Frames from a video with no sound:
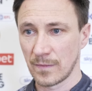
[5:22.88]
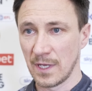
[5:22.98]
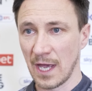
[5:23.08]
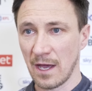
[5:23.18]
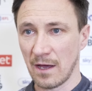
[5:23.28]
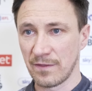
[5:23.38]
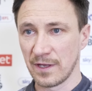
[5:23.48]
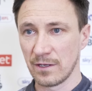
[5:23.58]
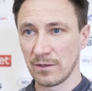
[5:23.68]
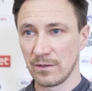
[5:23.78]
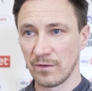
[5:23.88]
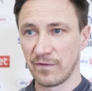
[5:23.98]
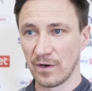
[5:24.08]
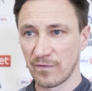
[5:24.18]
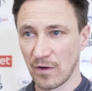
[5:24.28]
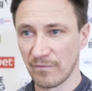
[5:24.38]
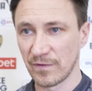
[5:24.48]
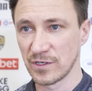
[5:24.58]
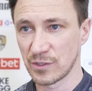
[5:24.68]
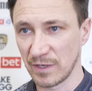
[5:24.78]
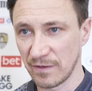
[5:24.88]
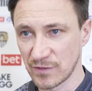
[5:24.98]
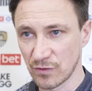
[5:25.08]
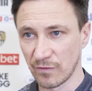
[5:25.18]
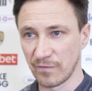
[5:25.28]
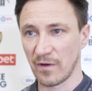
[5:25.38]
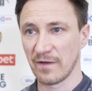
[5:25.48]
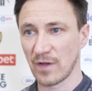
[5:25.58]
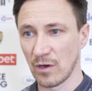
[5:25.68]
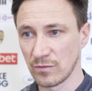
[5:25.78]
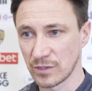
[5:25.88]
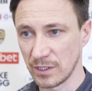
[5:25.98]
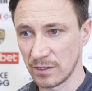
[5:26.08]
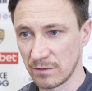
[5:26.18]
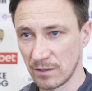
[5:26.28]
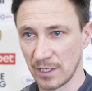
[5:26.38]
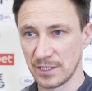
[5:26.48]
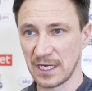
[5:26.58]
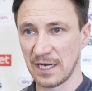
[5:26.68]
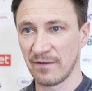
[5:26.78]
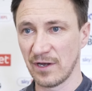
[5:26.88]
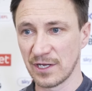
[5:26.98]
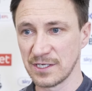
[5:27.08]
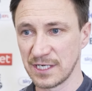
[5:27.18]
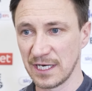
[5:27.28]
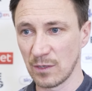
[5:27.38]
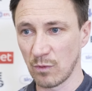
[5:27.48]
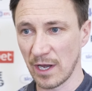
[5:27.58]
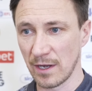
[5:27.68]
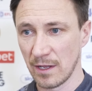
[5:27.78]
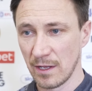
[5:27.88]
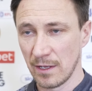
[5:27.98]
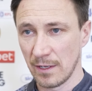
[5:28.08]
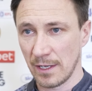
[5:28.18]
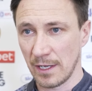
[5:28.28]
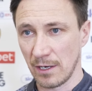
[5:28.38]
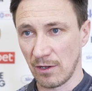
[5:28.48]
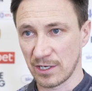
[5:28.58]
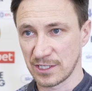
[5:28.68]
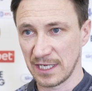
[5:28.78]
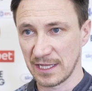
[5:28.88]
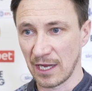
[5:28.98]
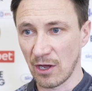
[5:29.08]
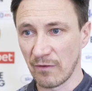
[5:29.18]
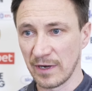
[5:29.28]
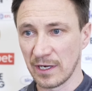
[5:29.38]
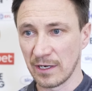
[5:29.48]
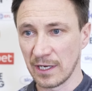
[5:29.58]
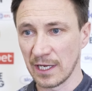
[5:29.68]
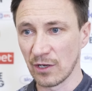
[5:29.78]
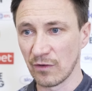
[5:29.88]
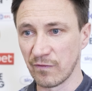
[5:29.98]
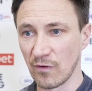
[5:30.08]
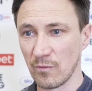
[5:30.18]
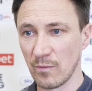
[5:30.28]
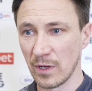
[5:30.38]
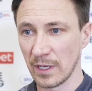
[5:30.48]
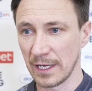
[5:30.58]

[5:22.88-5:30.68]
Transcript: Yeah, I think you're full of confidence when you've scored 5 goals, and like you say, they've only conceded one. Like I said, they are in good form.